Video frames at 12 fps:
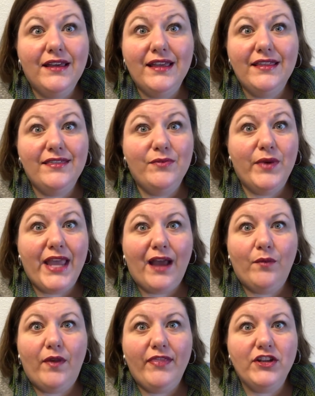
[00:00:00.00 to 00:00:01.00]
we
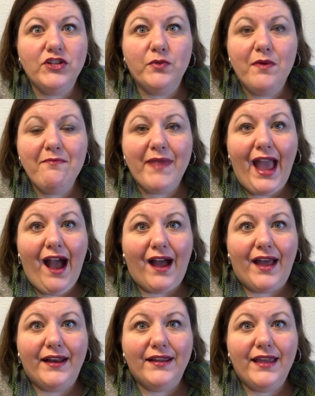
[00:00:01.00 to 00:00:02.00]
had one that just went
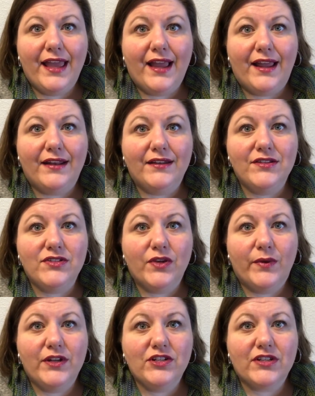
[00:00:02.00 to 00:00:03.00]
bad, and
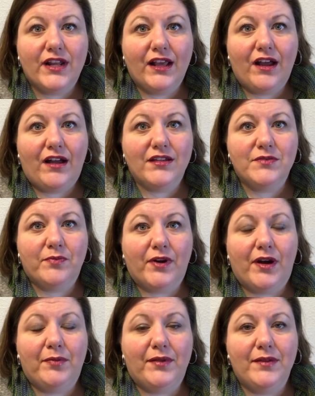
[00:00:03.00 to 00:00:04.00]
so it just kind of caused
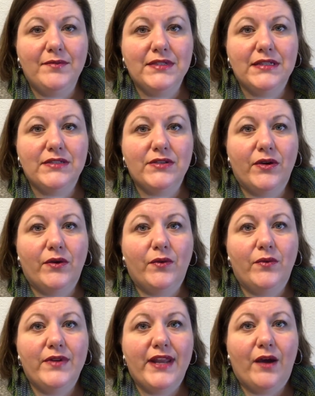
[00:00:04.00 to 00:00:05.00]
problems. And
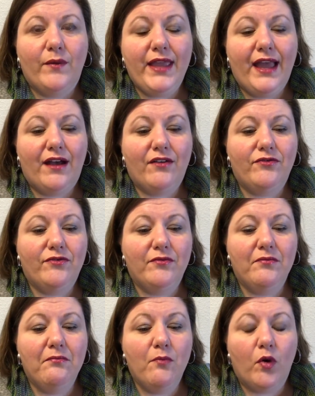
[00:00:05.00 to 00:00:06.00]
so now we have
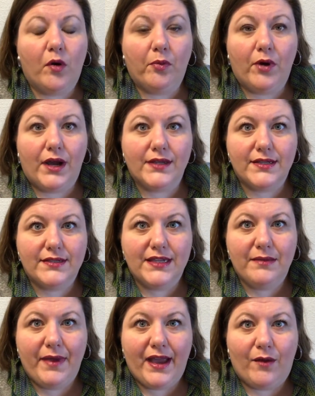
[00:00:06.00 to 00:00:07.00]
more
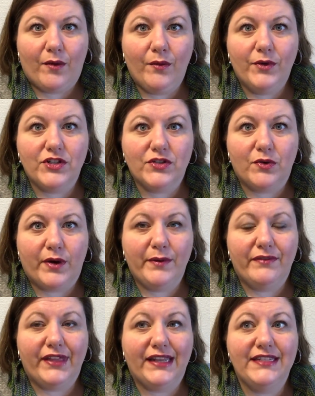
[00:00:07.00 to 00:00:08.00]
processing power, which is great. We
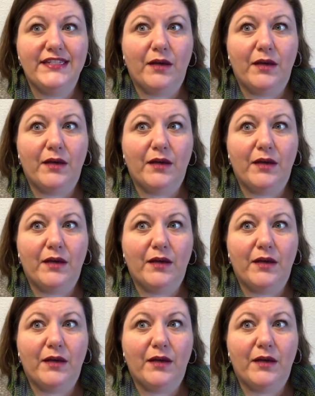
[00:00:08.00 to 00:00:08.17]
have like